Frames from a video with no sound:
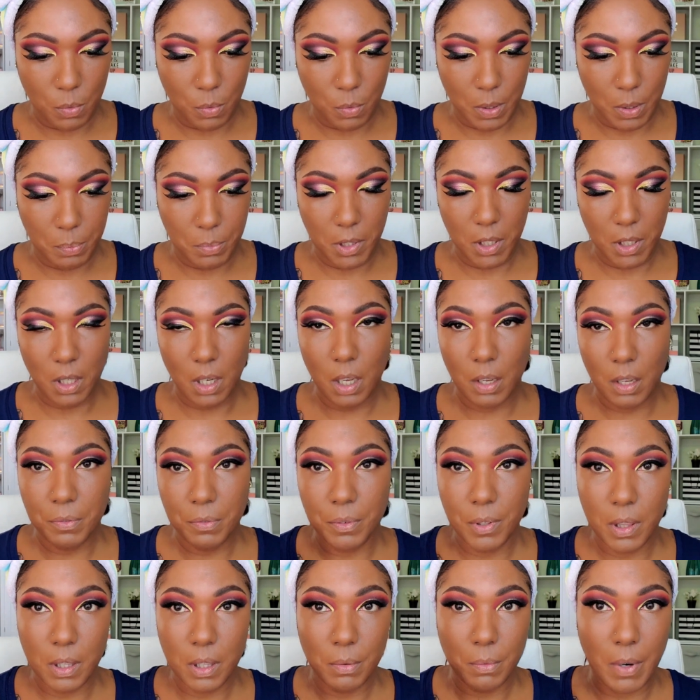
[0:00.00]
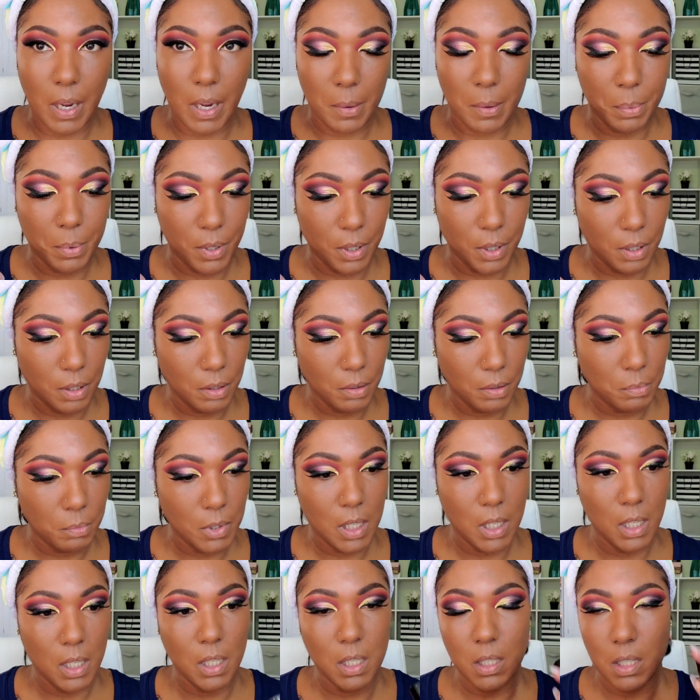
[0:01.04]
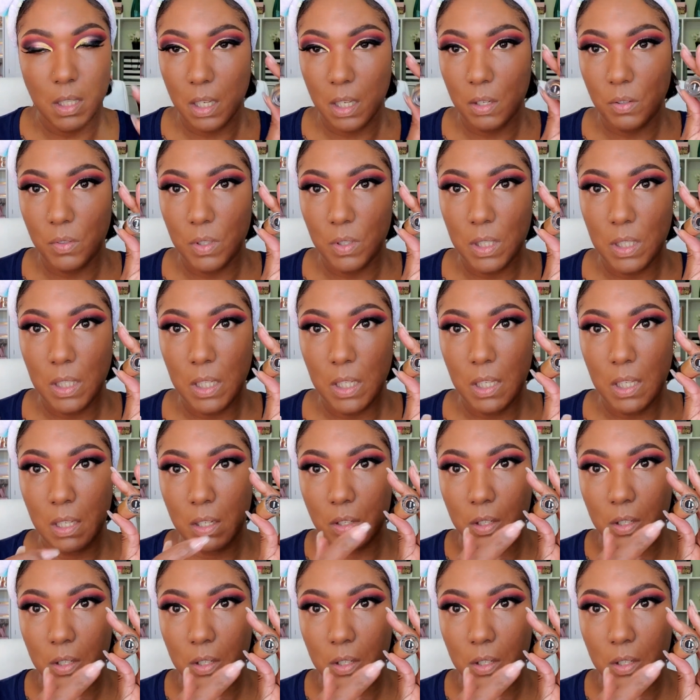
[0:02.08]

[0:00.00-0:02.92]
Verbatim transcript: have ripped it off with the wrapper because I don't see,